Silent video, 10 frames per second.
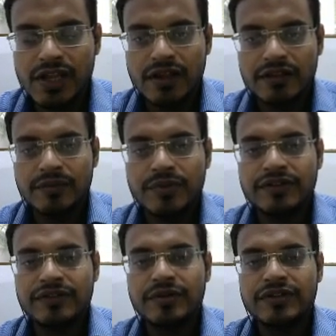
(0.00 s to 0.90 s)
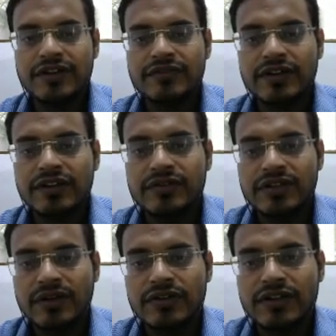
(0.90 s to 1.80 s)
The features, what are
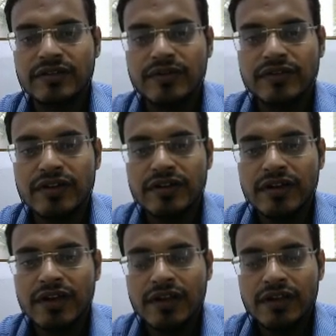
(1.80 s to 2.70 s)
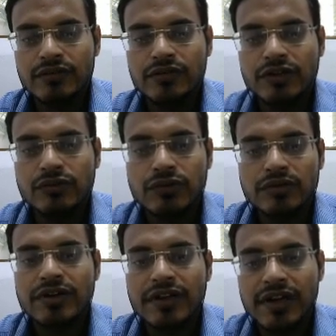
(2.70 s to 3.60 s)
features of CNC machinery? So the tool or
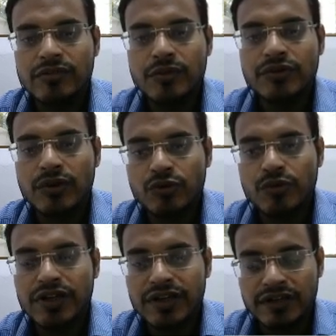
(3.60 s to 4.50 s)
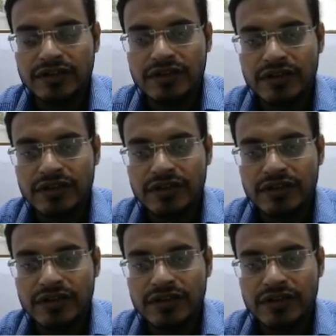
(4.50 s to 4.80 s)
material moves automatically.